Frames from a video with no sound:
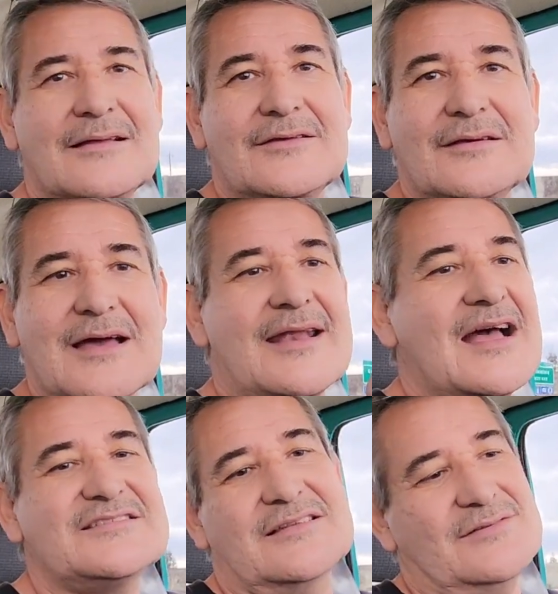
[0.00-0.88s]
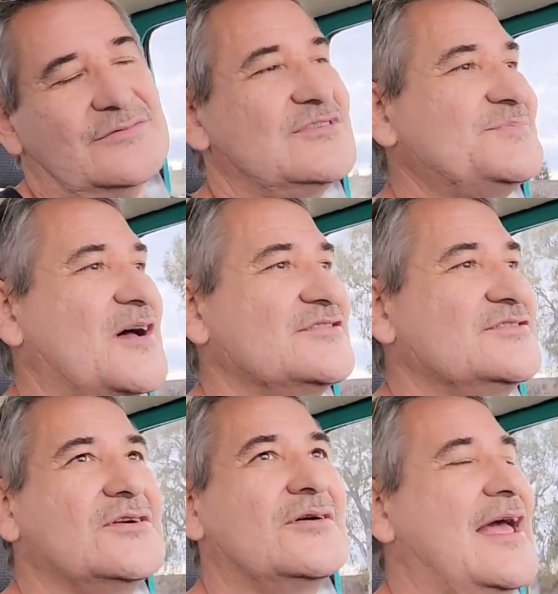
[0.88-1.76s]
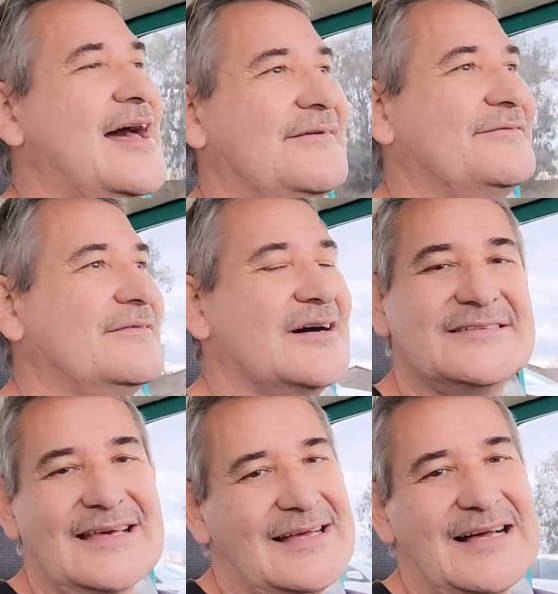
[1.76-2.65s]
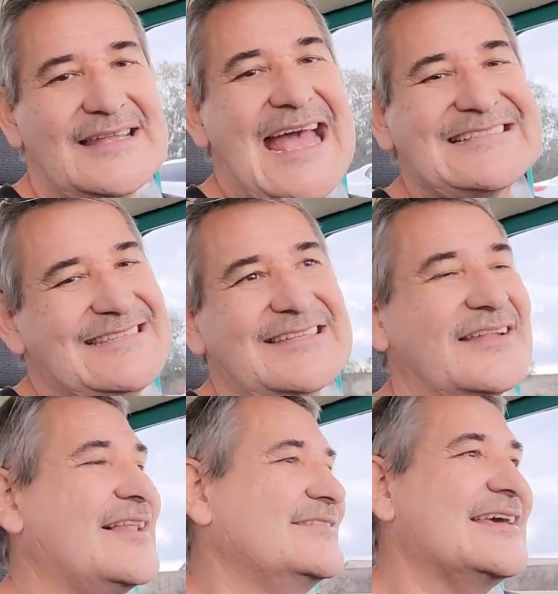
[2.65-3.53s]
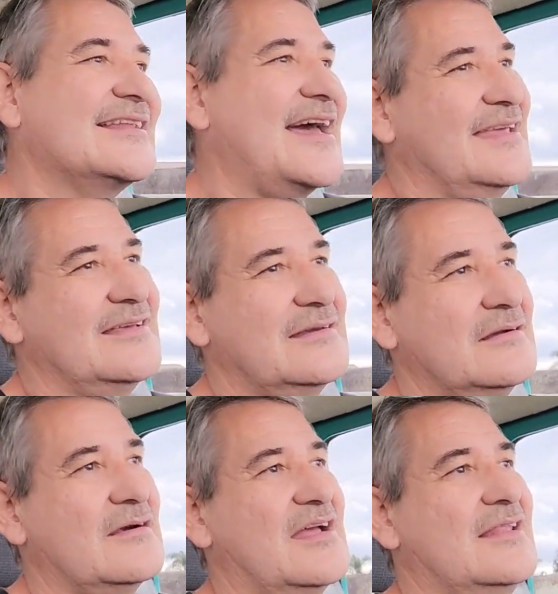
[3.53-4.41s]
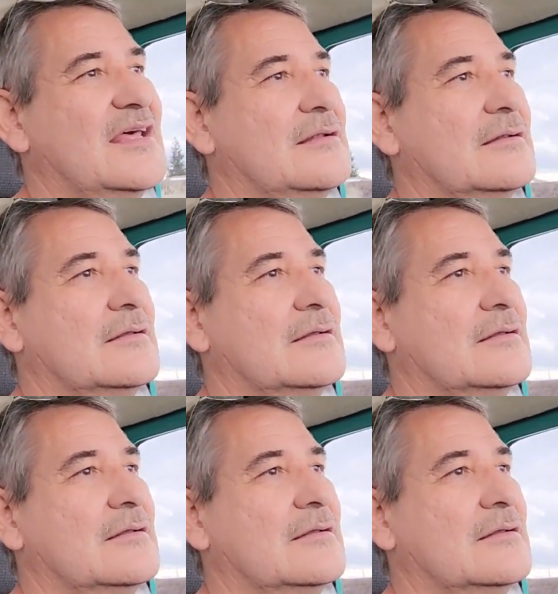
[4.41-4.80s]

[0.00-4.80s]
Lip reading: you got excellent response. You don't have a nasty delay or a little